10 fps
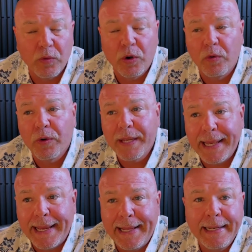and over
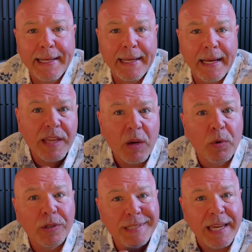again. They
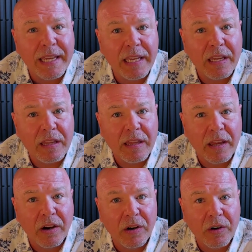were taking
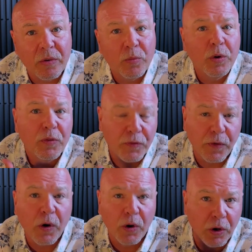their
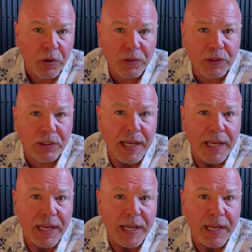referrals